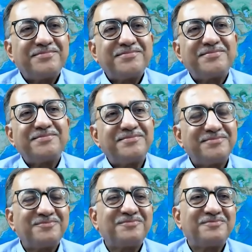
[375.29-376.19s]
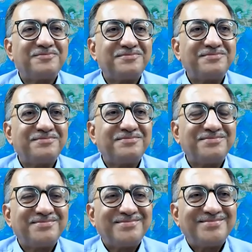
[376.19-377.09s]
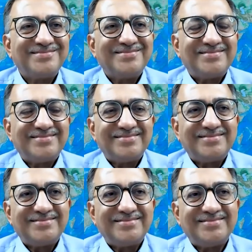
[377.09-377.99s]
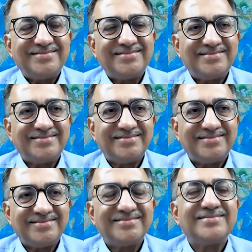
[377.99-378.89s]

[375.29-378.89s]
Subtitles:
(silent)